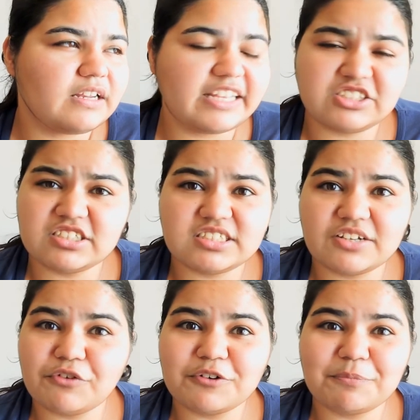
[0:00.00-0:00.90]
let's just
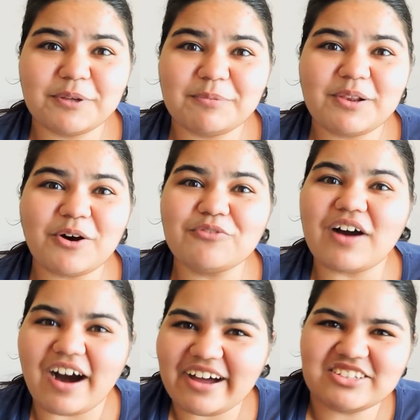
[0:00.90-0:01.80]
say for people of
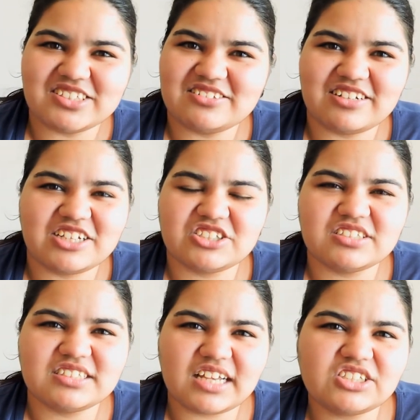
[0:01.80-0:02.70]
our
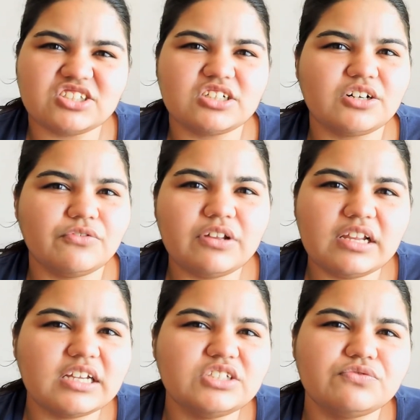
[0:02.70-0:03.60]
generation, such a
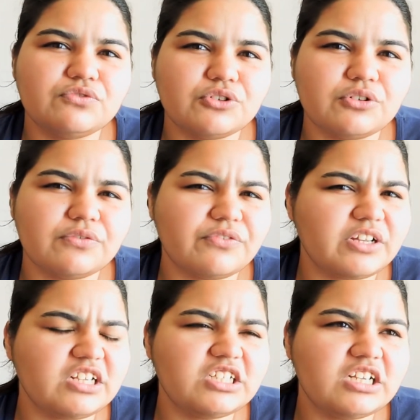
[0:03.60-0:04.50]
village
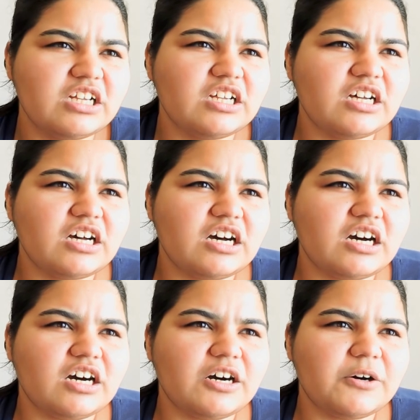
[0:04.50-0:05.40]
will
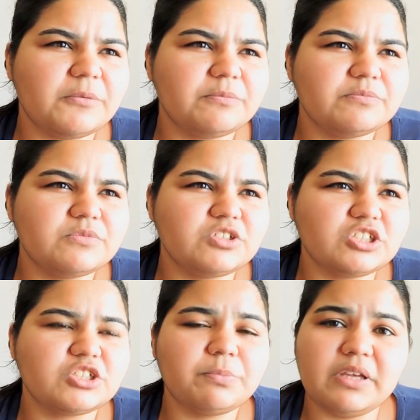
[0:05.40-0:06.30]

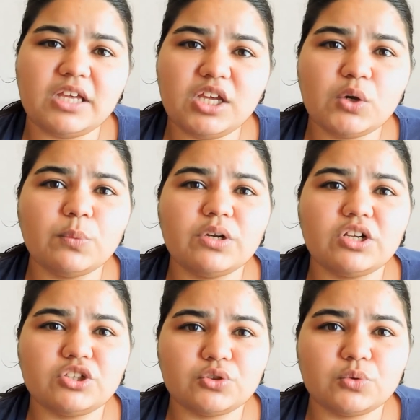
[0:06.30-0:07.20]
just be
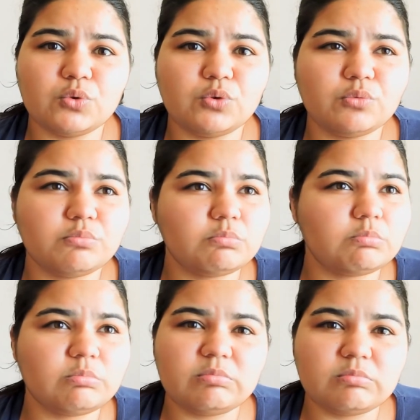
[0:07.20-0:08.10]
equal to,
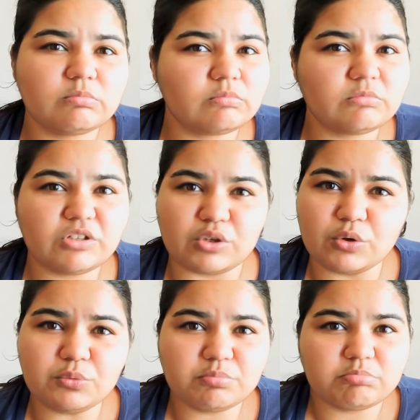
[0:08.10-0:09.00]

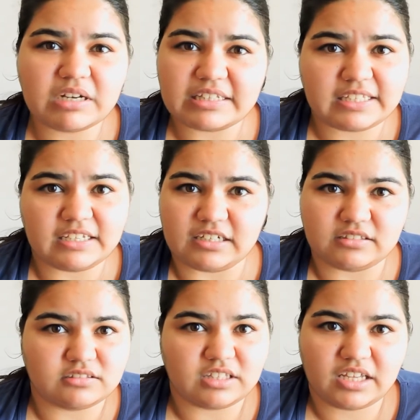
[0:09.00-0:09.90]

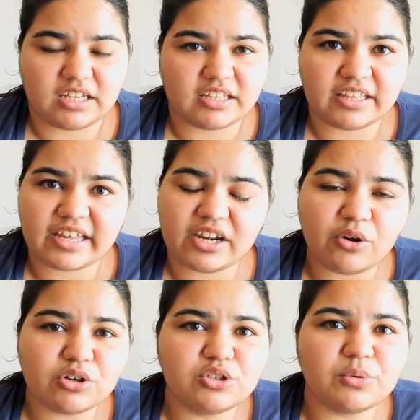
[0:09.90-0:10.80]
nothing. They
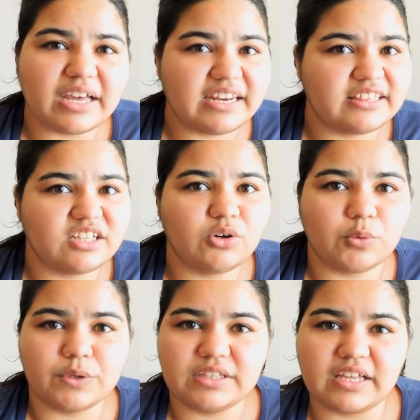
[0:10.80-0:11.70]
cannot do anything
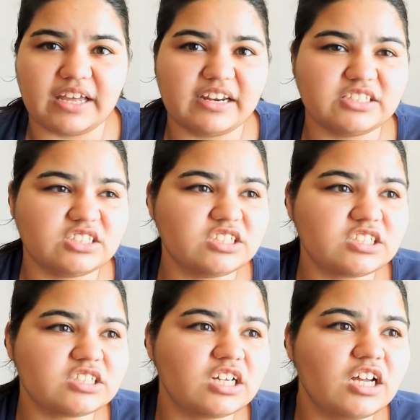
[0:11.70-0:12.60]
over there. It's
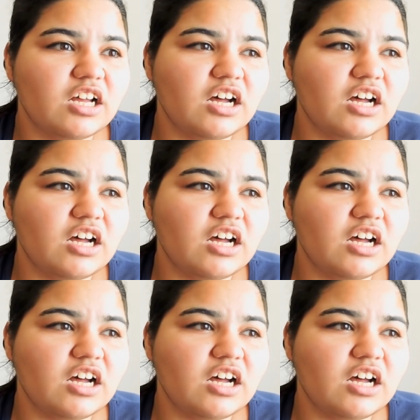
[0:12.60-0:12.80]
just